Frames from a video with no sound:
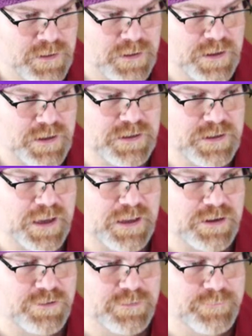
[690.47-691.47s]

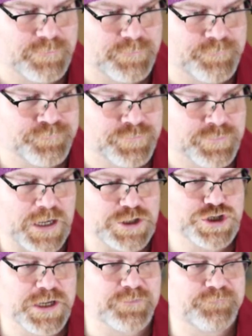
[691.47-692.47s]
indicator, I
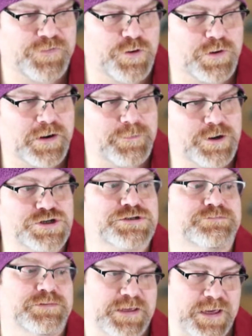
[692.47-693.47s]
should get fewer
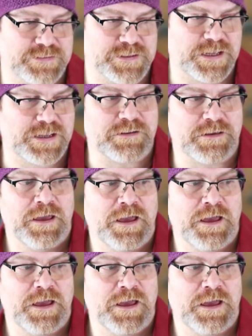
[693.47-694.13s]
numbers. Yes, I did.